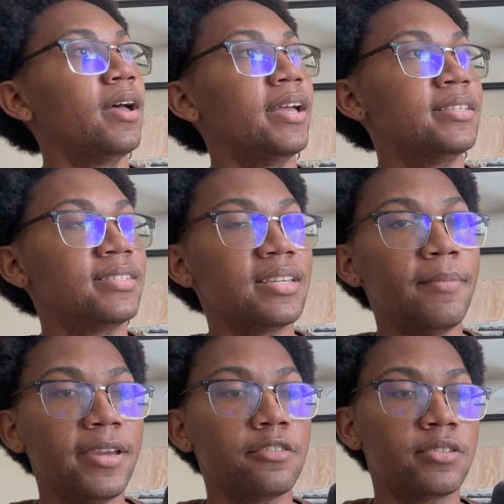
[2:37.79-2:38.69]
a C
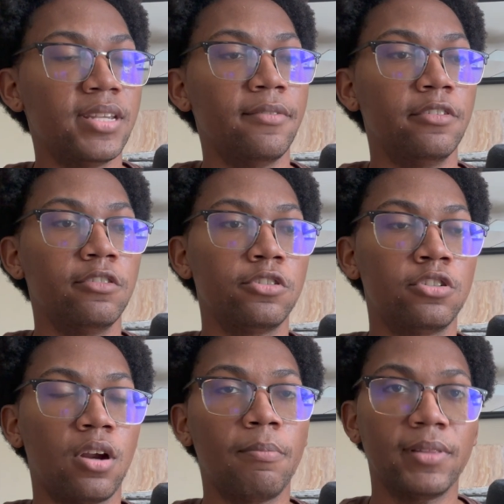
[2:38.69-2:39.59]
major 7,
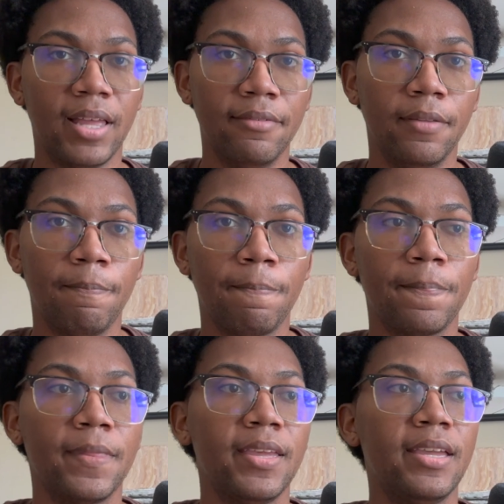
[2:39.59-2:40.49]
sharp 11
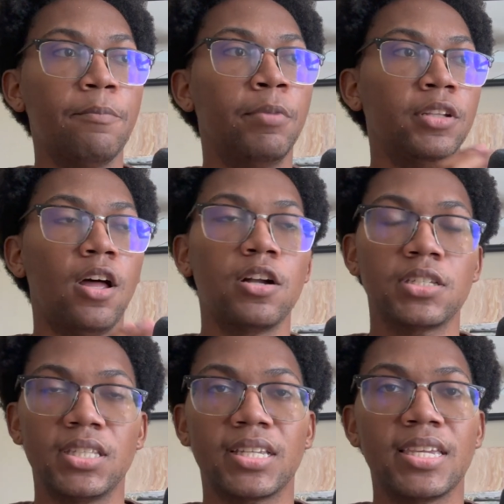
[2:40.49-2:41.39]
belongs
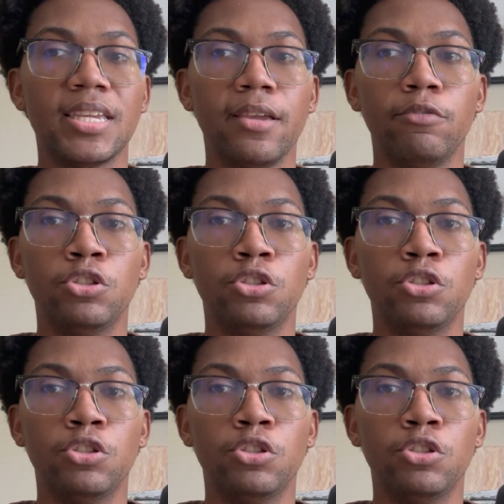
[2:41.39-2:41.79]
in the key of